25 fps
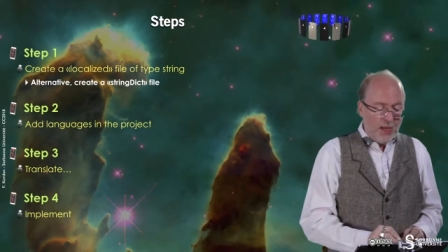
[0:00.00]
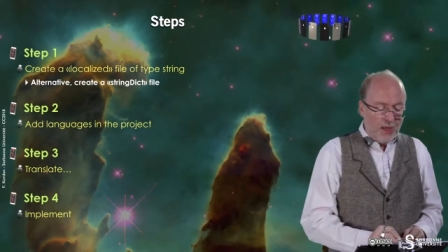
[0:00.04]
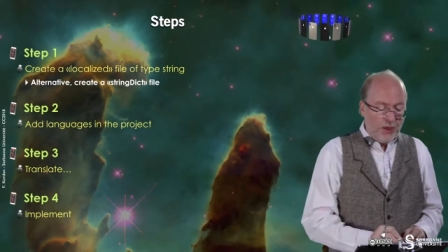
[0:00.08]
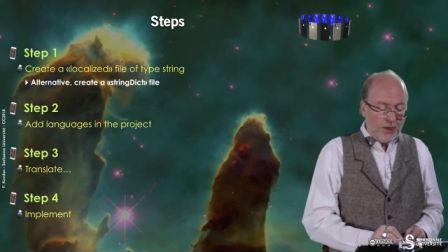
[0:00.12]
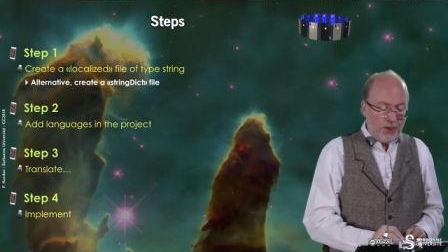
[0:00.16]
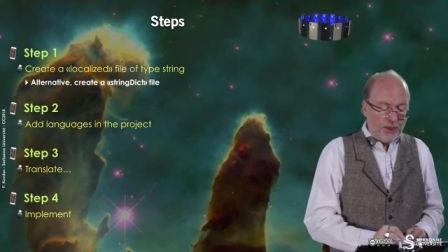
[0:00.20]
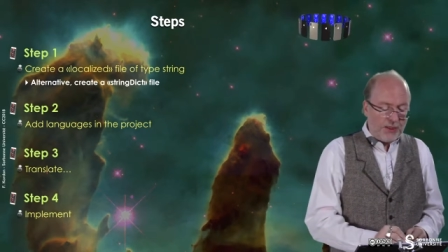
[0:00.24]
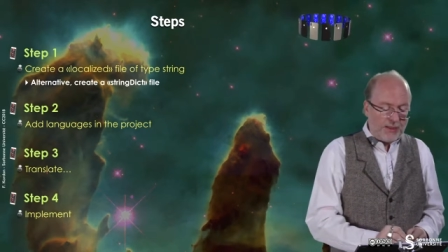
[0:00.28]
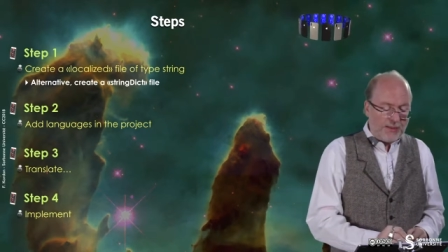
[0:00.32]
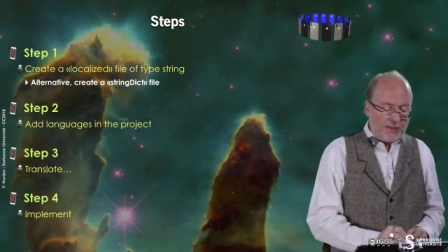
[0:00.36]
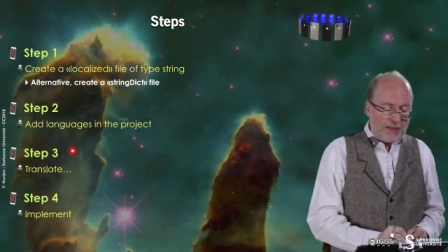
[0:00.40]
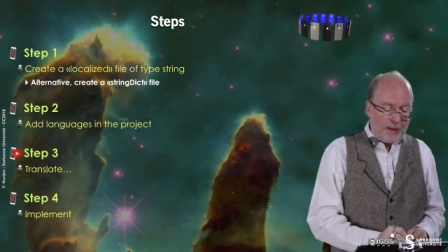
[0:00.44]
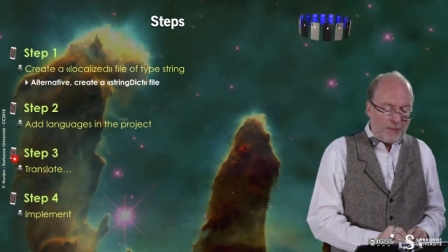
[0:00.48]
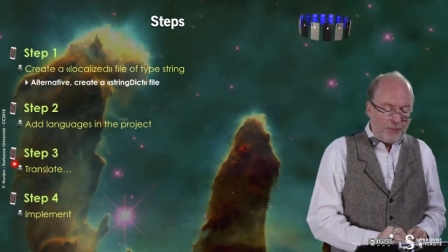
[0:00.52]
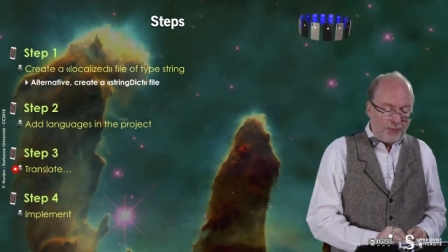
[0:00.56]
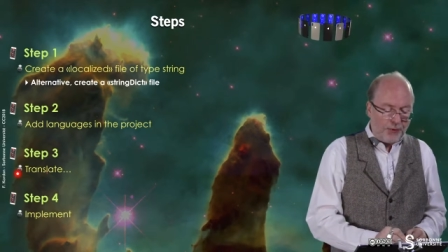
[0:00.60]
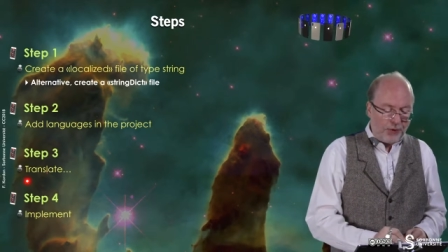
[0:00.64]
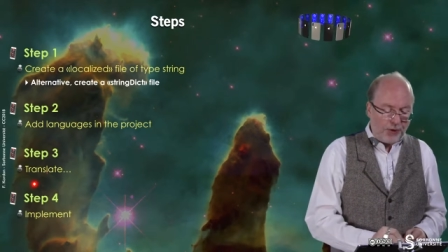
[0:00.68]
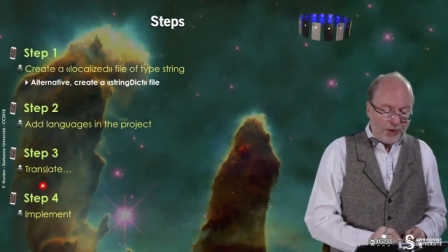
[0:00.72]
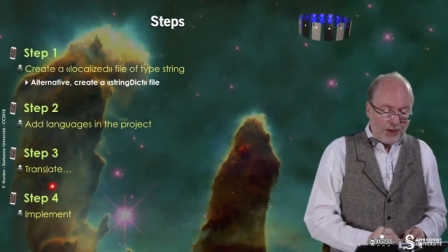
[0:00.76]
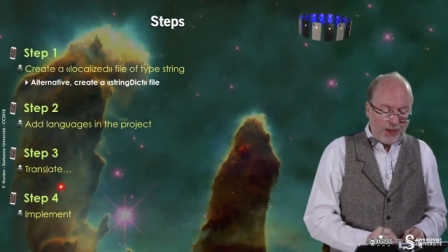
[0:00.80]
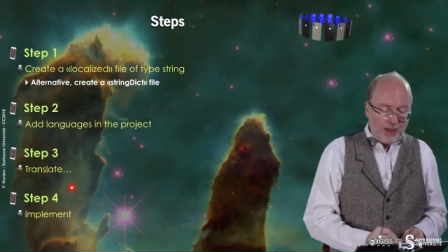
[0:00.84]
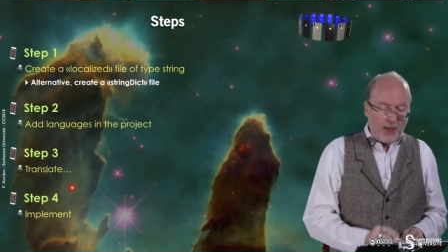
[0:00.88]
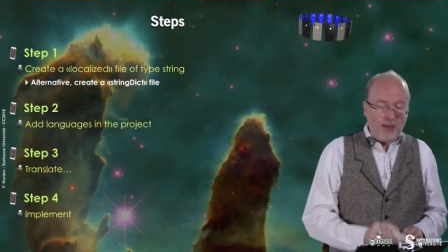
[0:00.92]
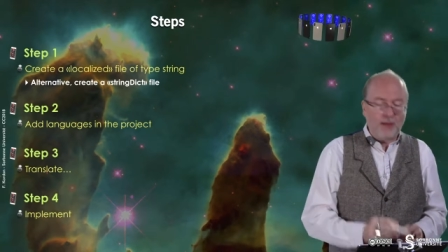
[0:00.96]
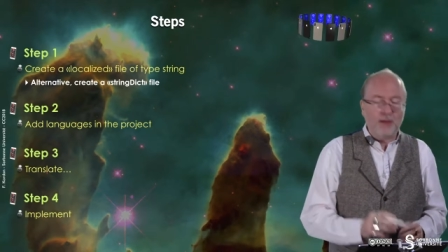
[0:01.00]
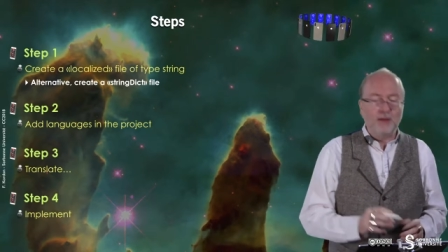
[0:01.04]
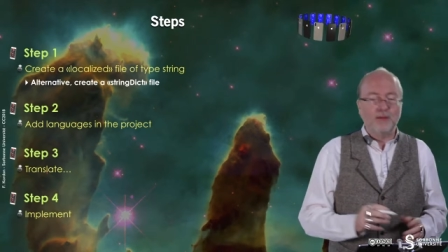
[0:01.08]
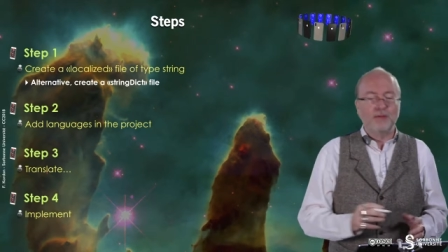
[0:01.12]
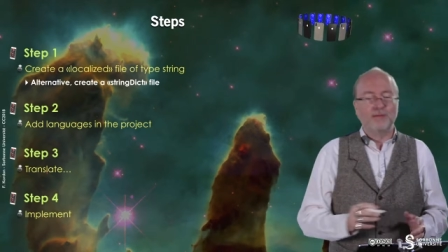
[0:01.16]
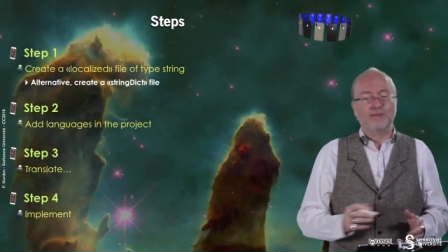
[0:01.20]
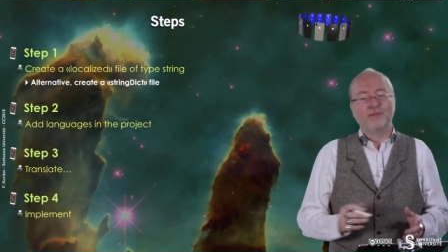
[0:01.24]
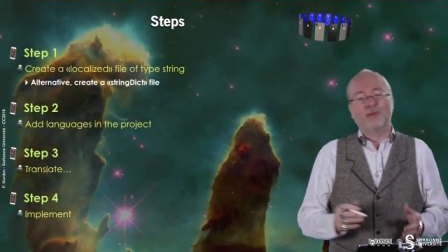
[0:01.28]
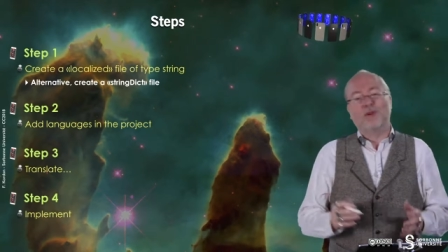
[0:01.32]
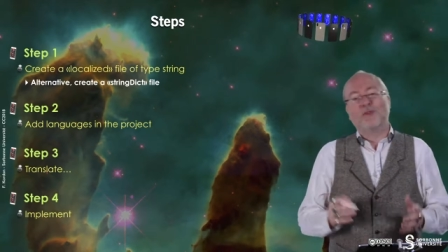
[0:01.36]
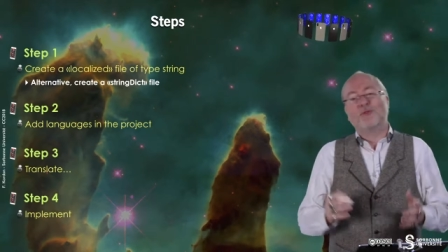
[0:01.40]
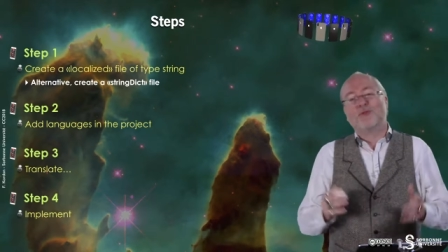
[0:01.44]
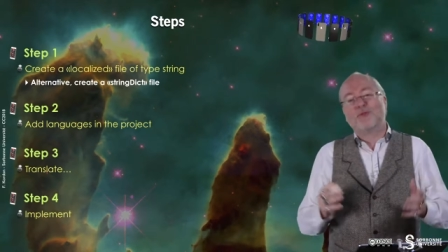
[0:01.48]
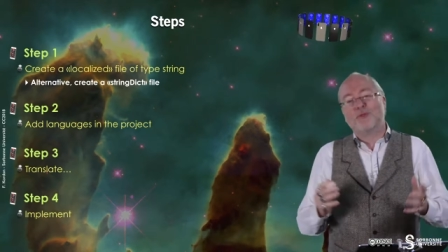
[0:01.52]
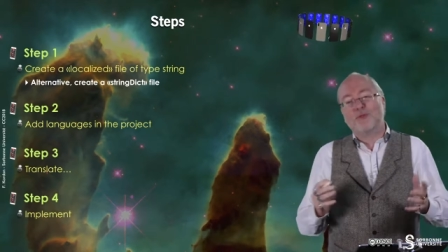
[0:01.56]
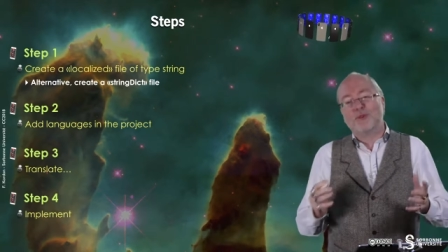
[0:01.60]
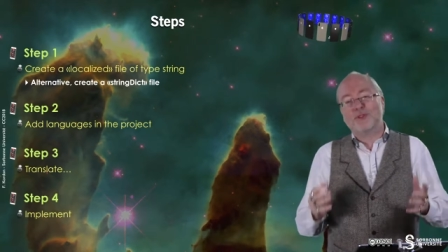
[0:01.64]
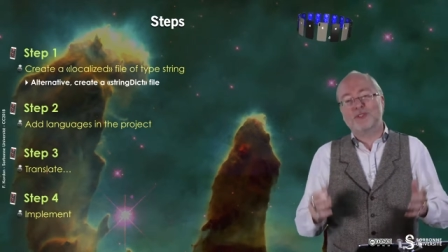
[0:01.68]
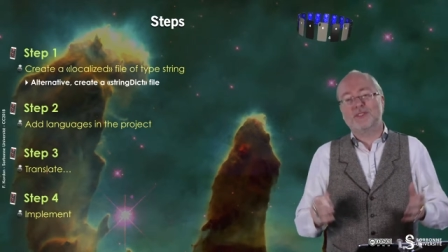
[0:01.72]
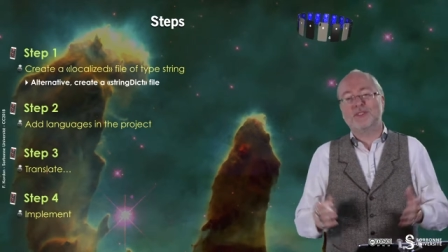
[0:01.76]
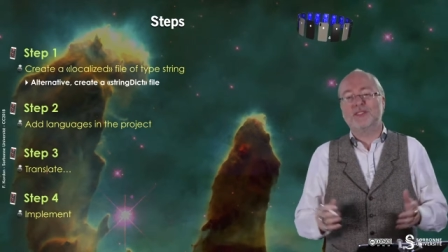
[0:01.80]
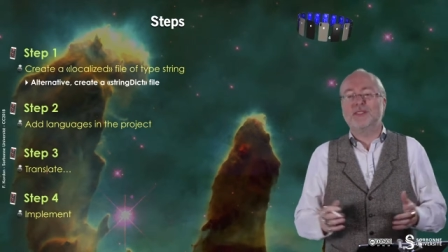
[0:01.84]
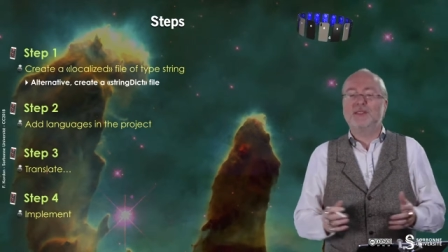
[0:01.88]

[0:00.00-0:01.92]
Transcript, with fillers: The step three, of course,